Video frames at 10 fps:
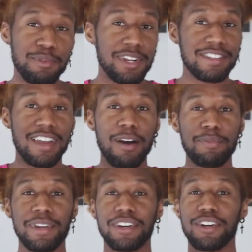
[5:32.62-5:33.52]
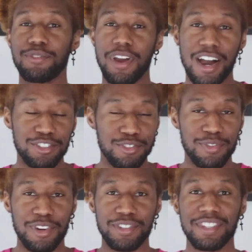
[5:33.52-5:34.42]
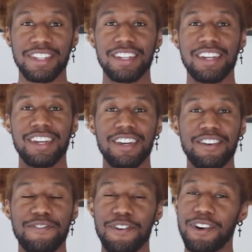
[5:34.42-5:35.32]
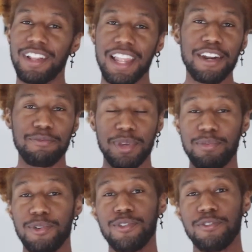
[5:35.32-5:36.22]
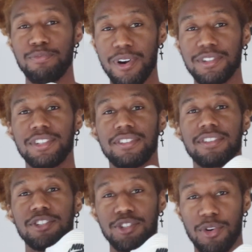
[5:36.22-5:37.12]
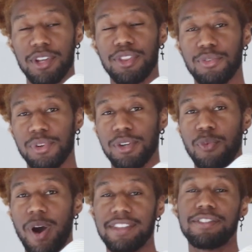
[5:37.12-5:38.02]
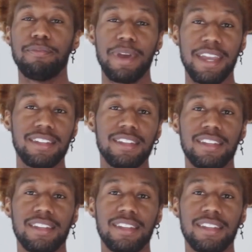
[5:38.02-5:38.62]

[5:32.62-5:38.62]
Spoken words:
been a topic of controversy for a lot of people who have purchased the Jordan 3 white cement.